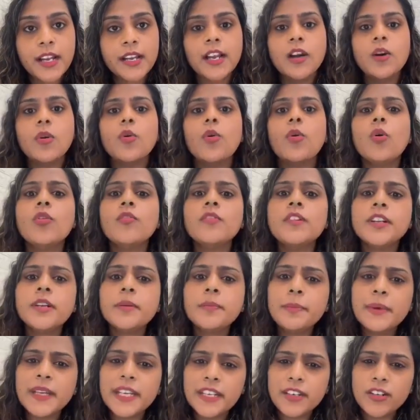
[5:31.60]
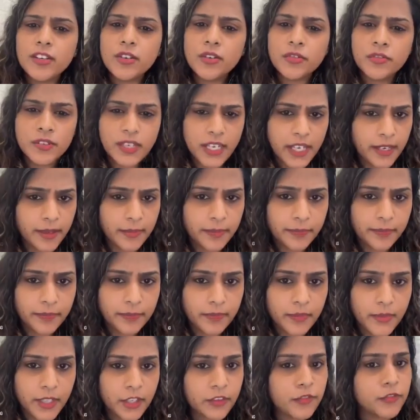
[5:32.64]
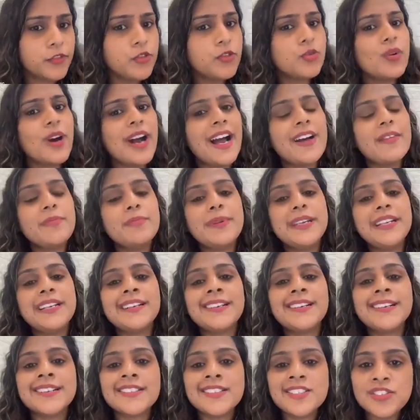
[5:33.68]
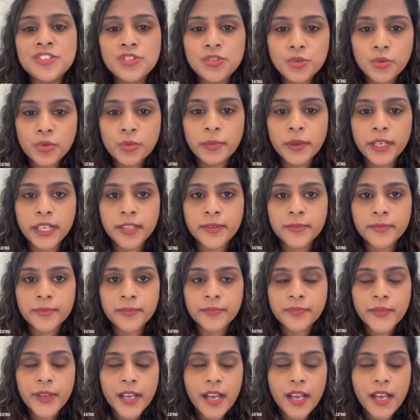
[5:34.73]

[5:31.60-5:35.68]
Now over a period of time, if you have been consuming